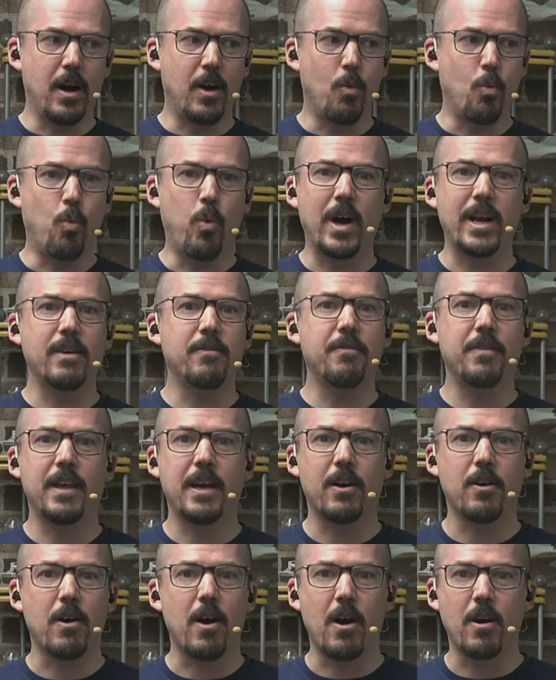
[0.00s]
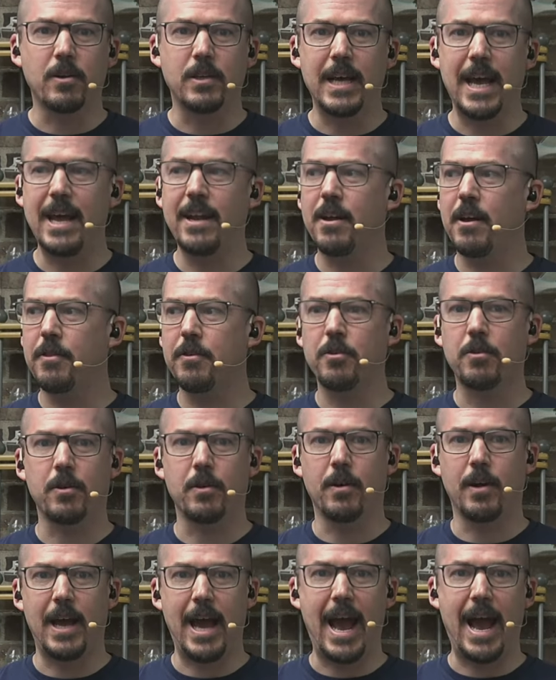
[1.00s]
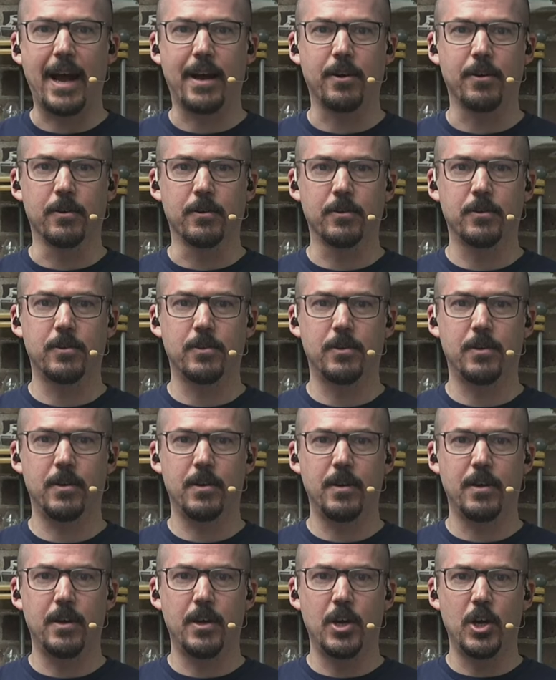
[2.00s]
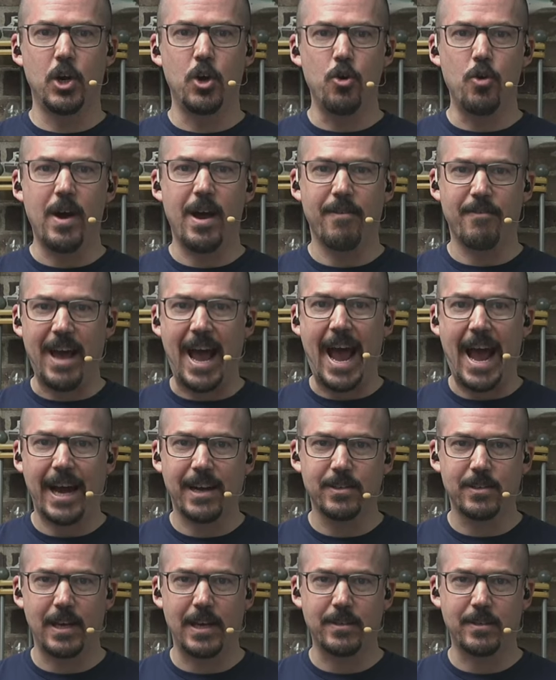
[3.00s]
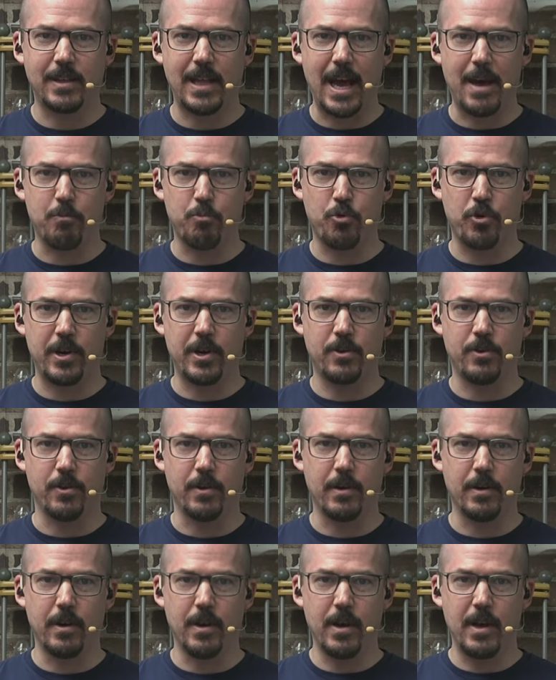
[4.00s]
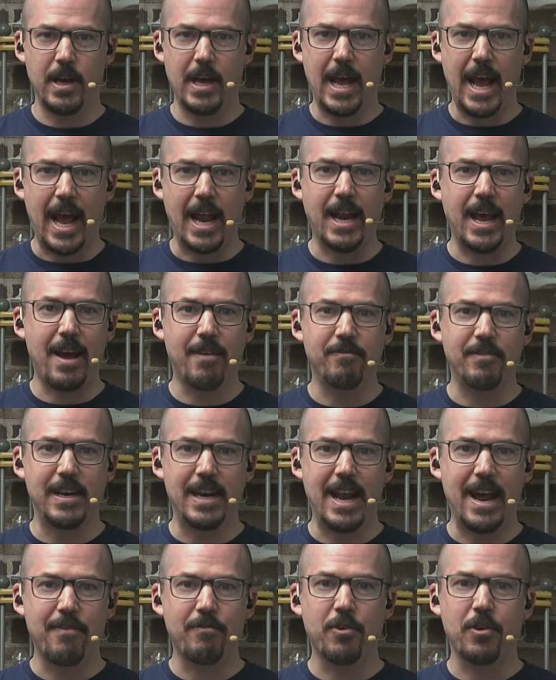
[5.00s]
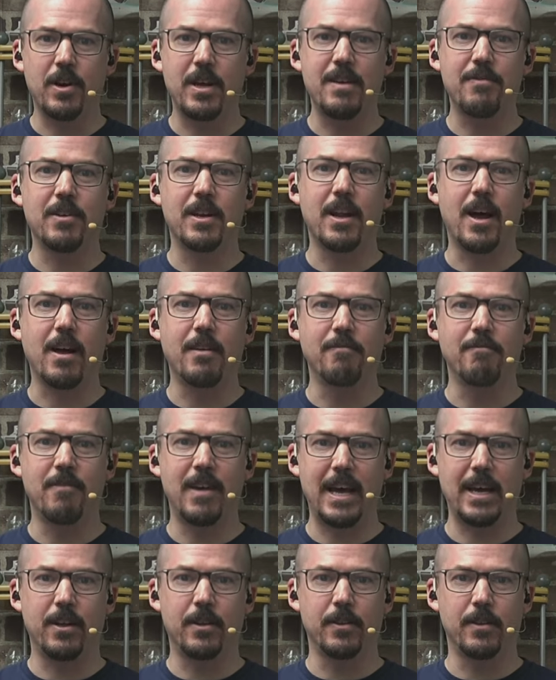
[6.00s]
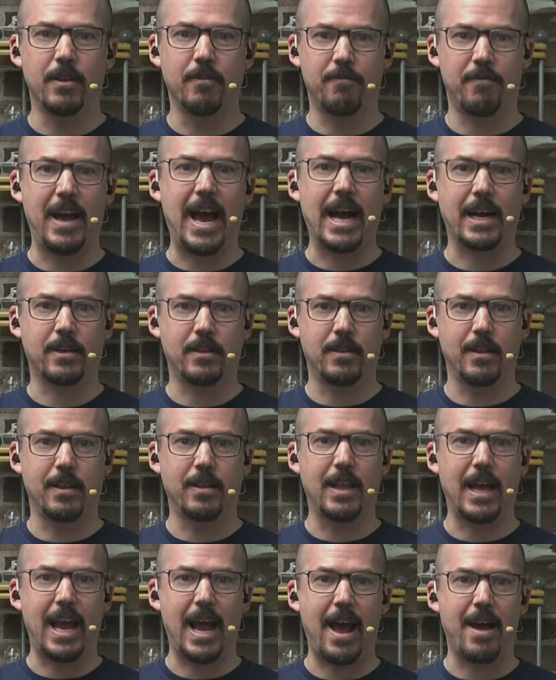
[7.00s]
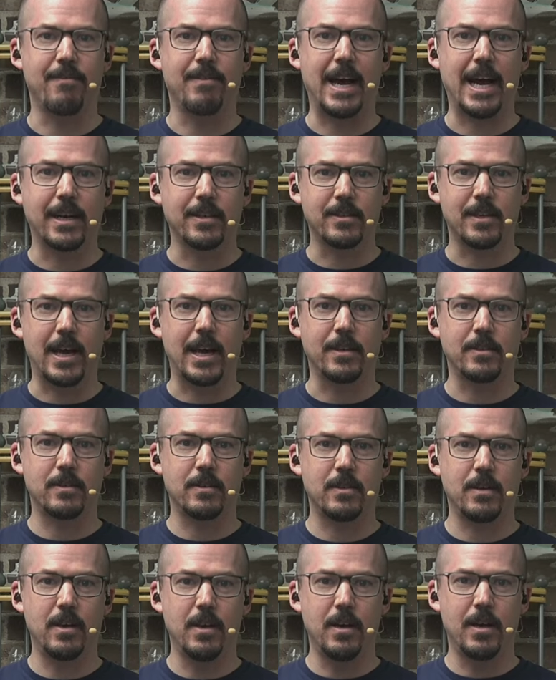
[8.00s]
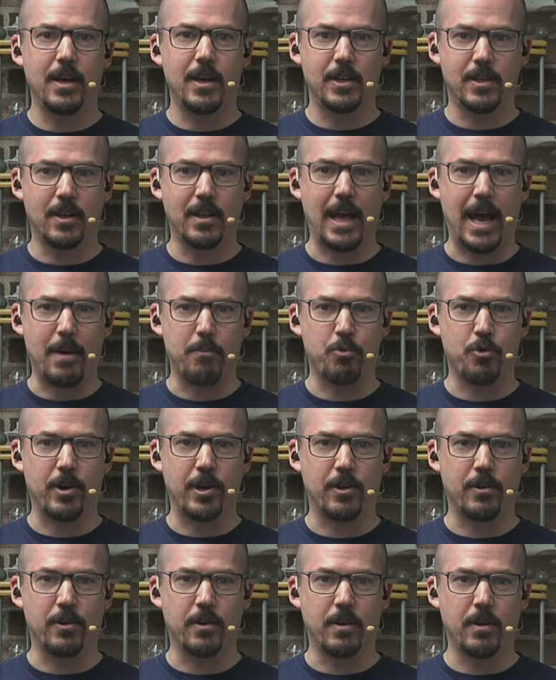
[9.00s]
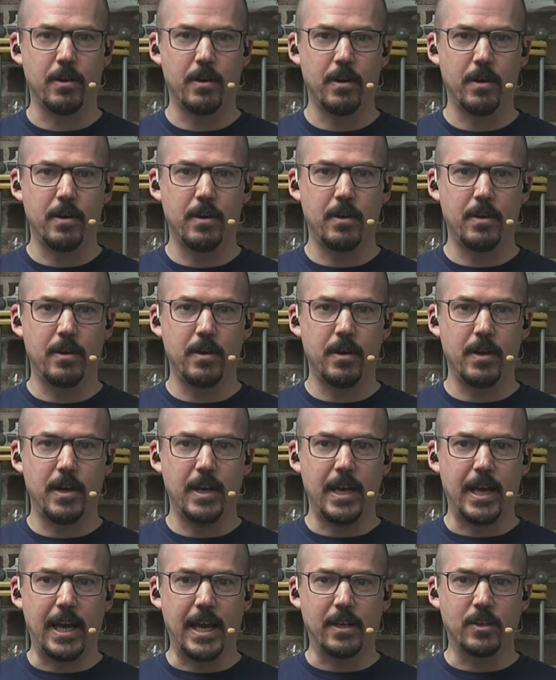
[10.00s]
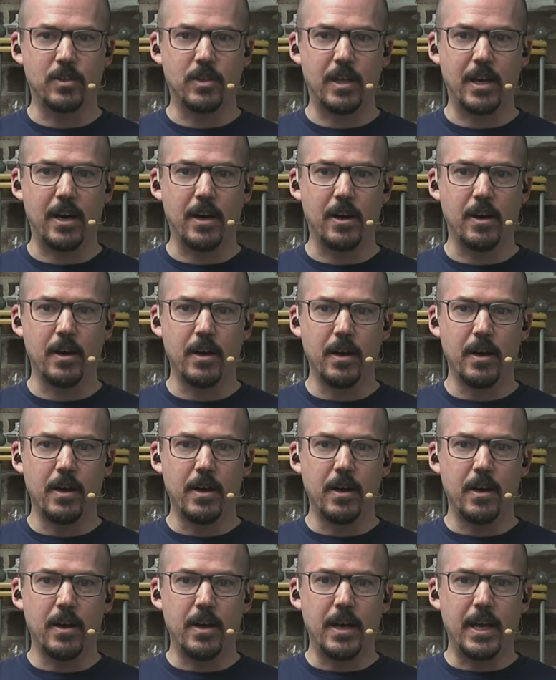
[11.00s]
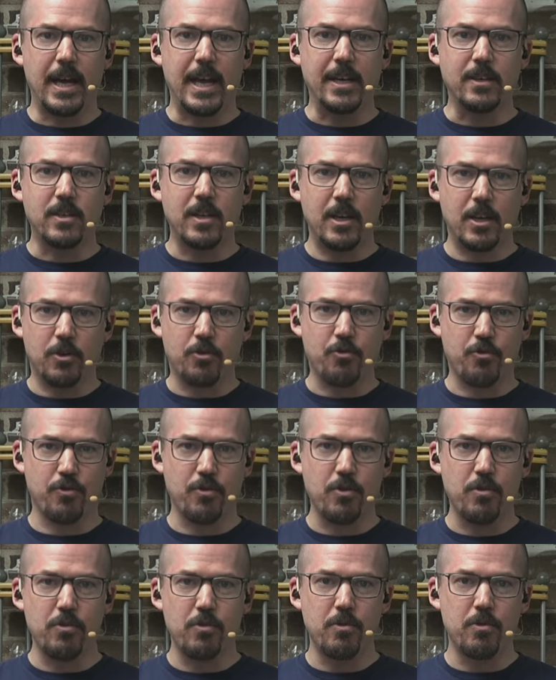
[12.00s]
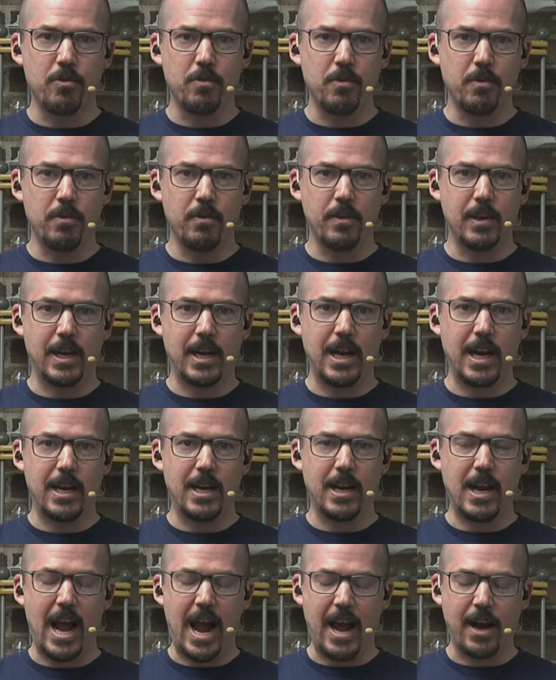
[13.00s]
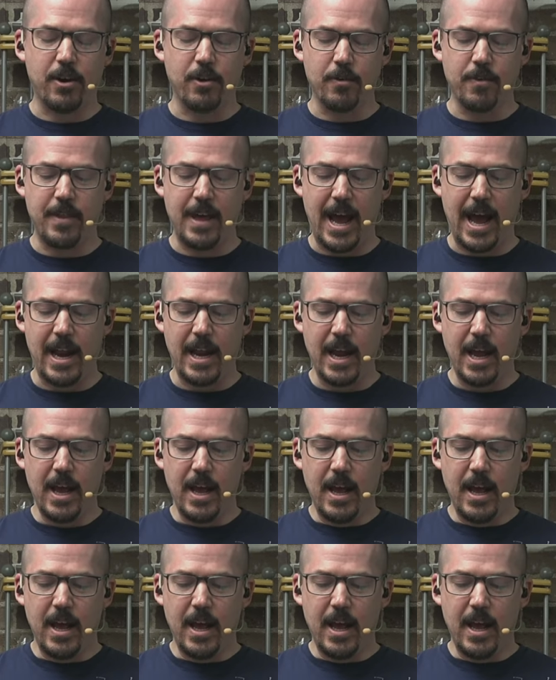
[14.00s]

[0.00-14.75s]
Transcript: What if there are 10 other hackers who have accessed that printer and have never even unveiled the fact that they have access to that printer? Is there isn't it true, the Canadian hacker, that